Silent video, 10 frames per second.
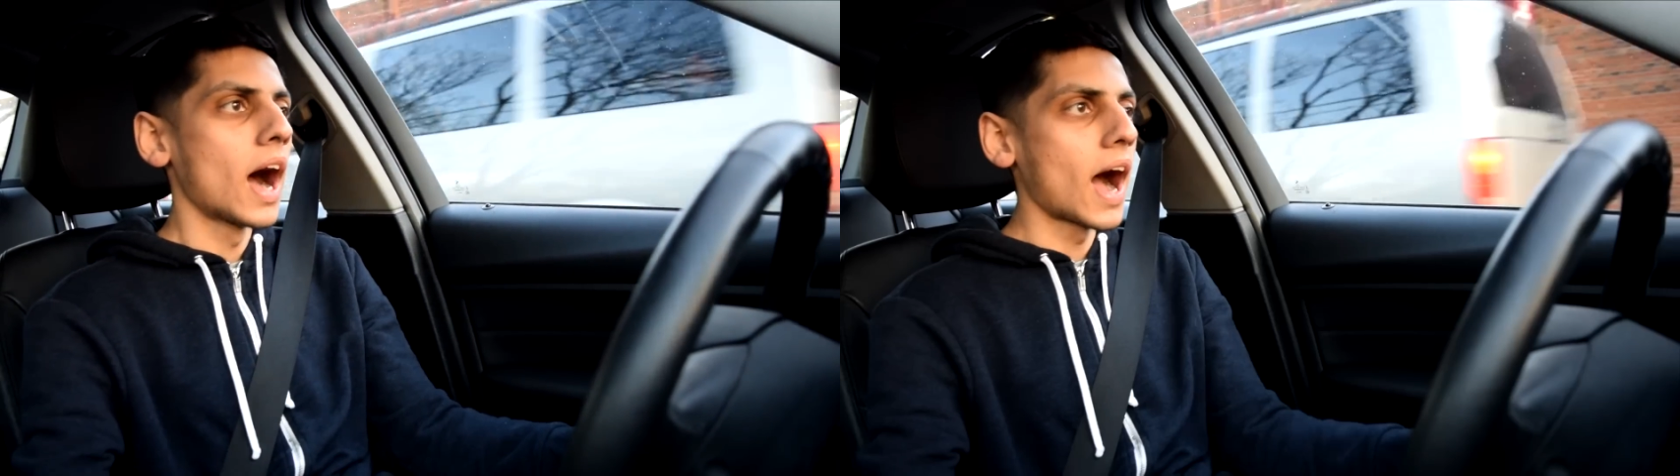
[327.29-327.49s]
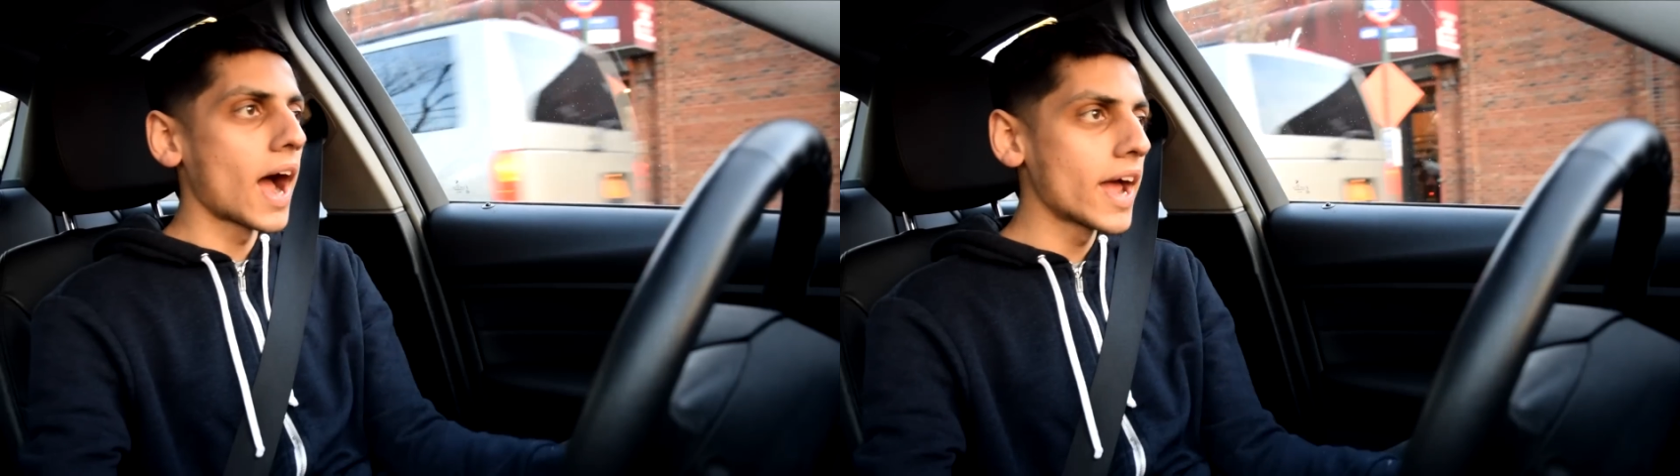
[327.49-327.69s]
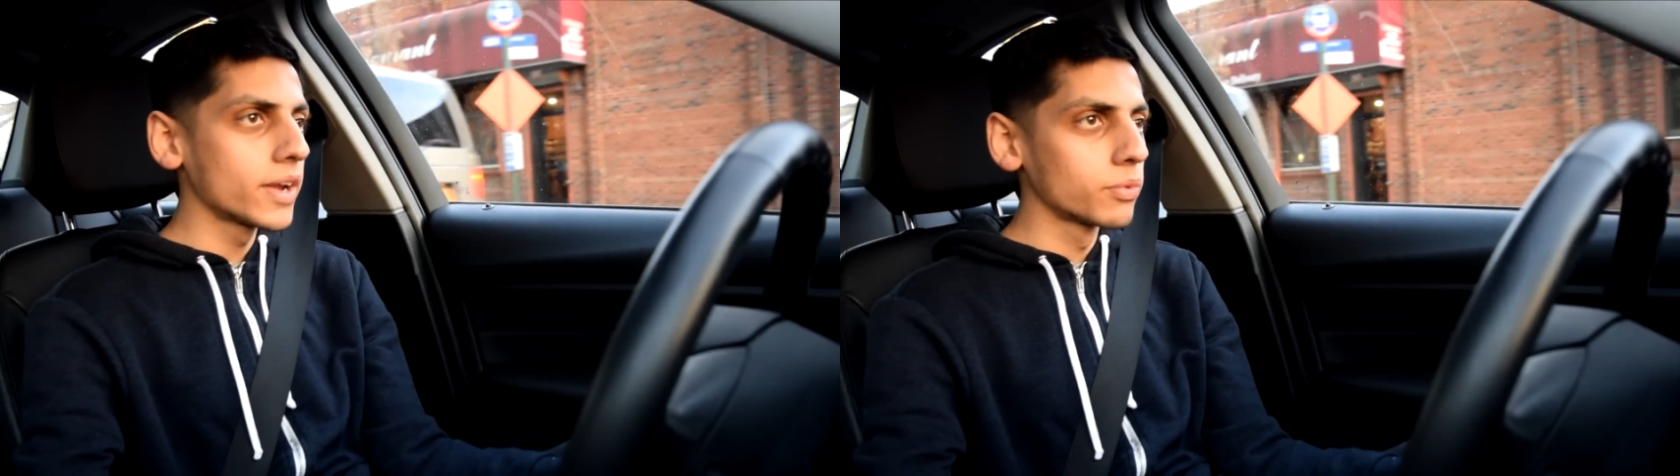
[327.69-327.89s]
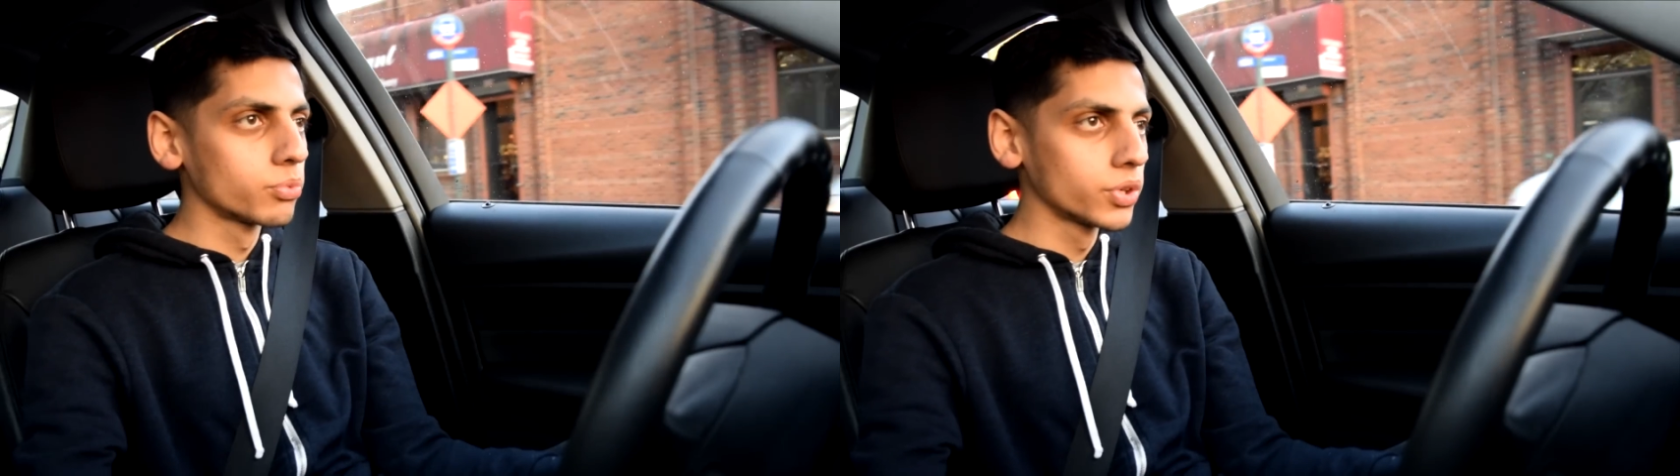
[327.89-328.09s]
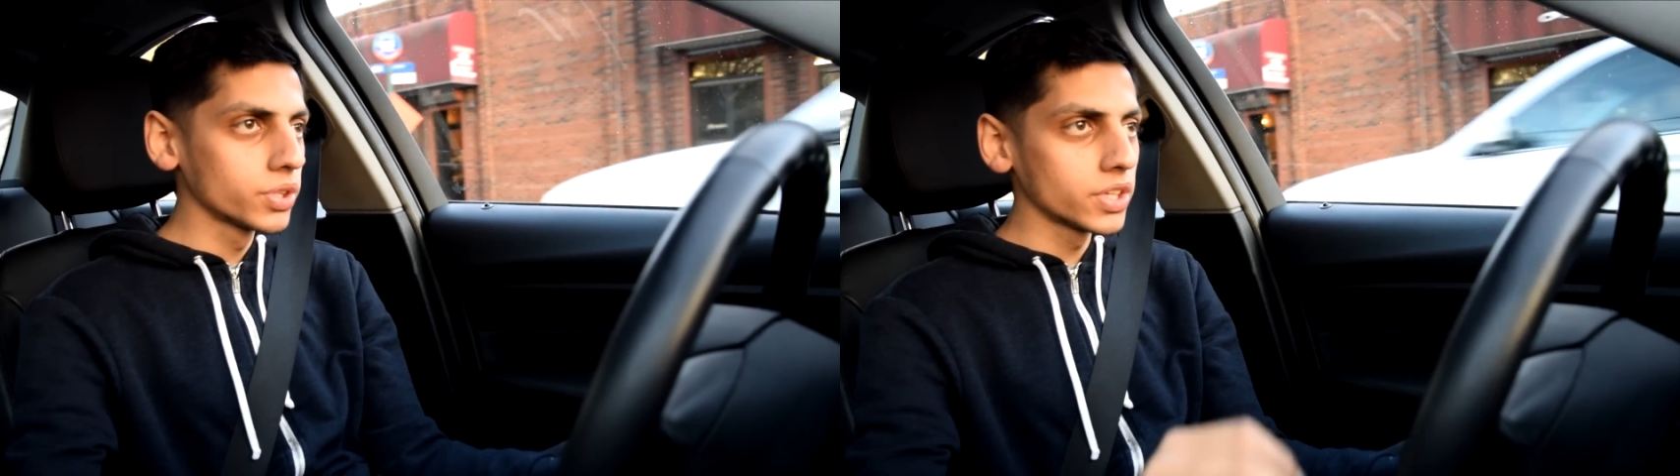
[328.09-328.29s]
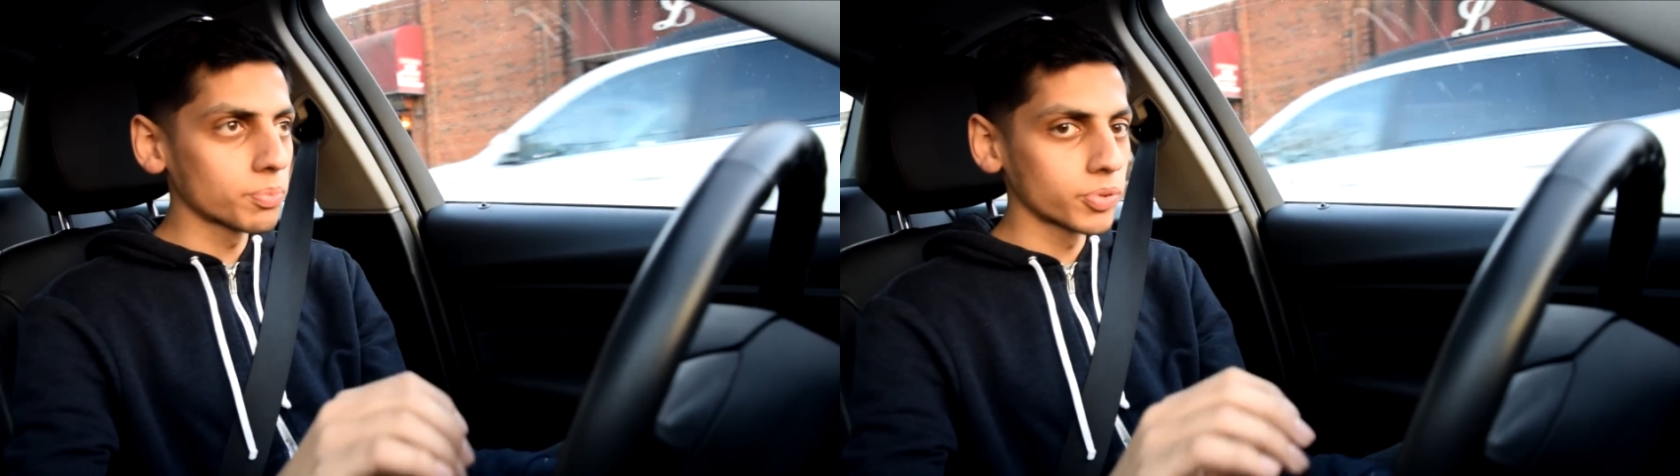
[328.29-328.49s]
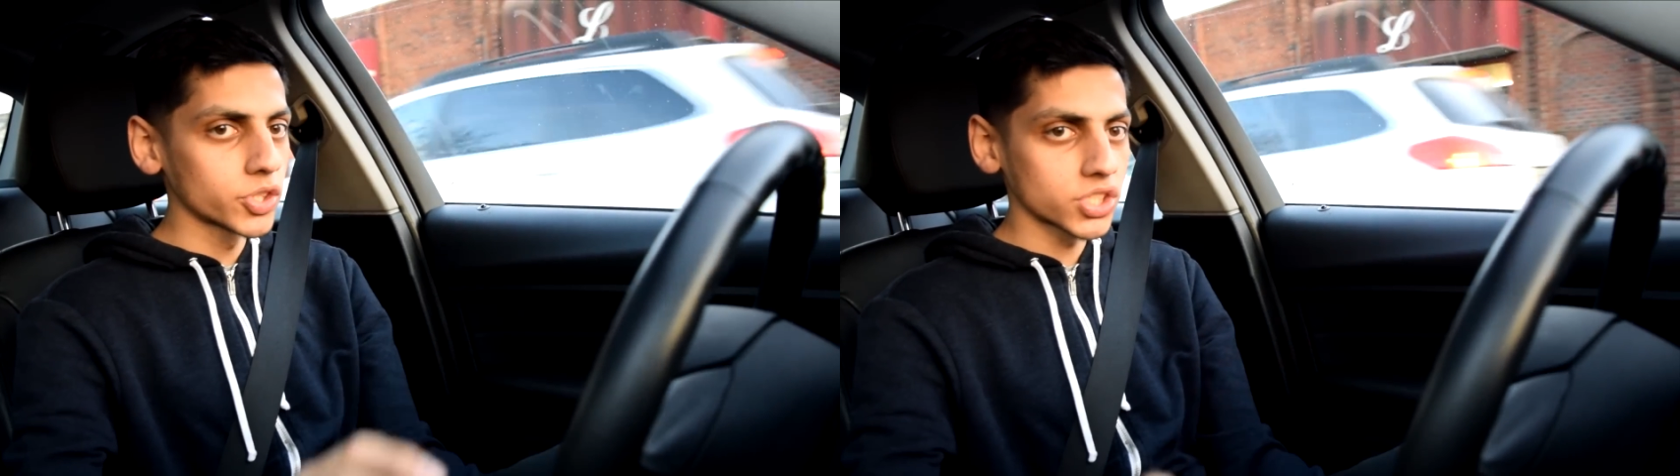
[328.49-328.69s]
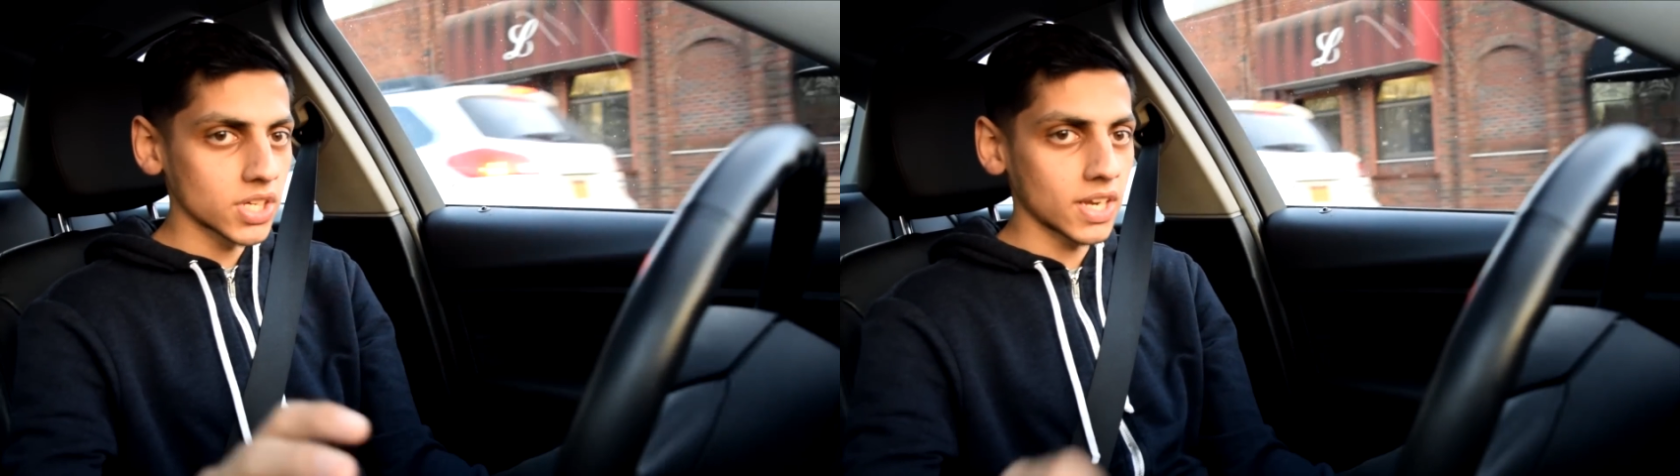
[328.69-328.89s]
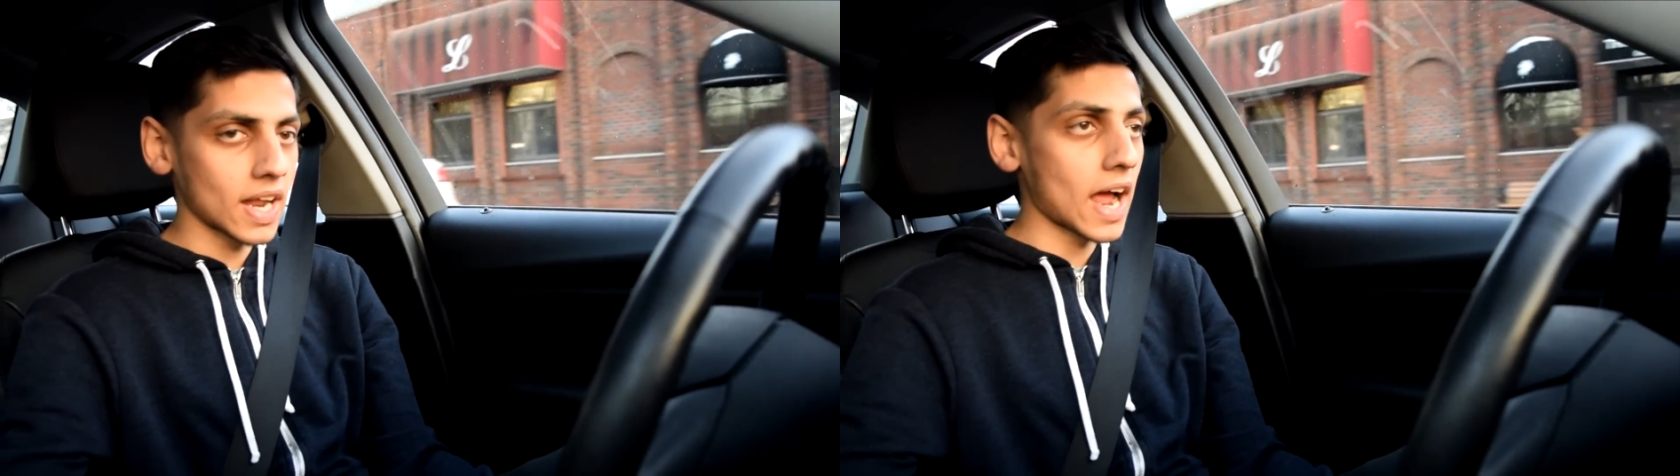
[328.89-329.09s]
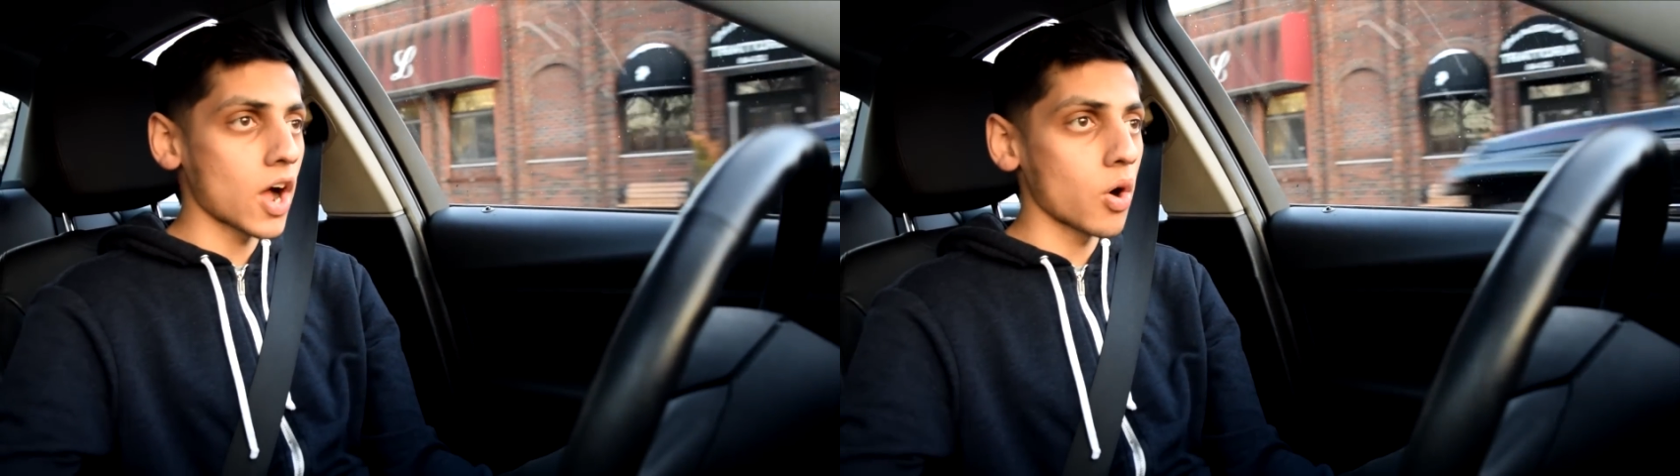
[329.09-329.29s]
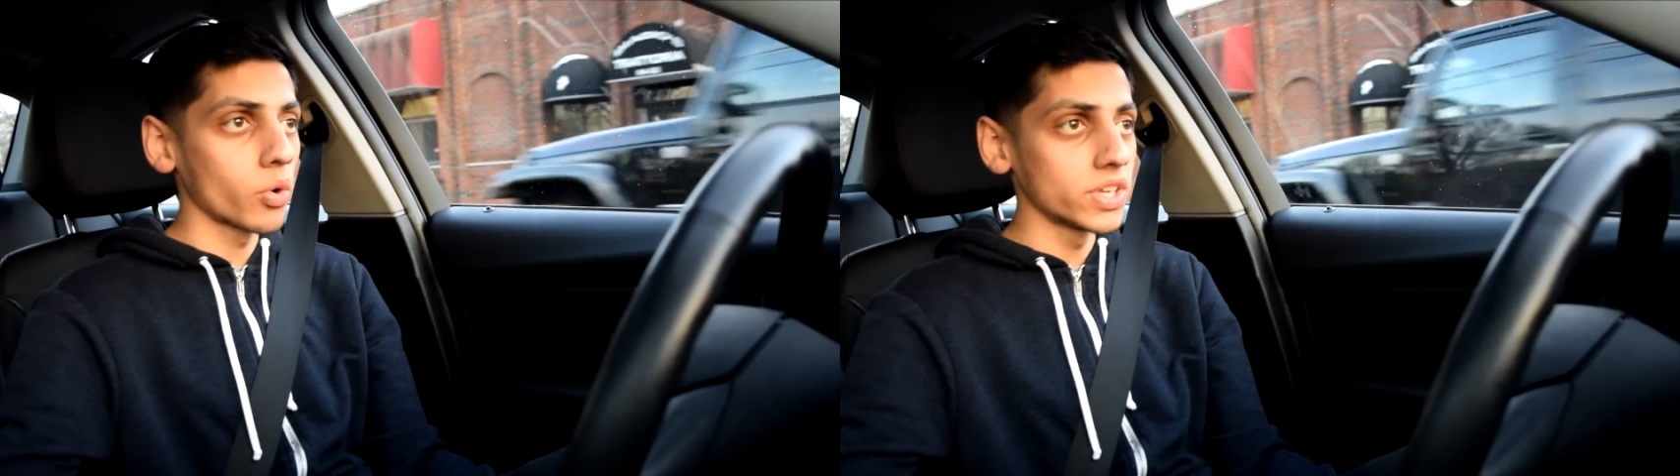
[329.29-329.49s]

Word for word: I really appreciate how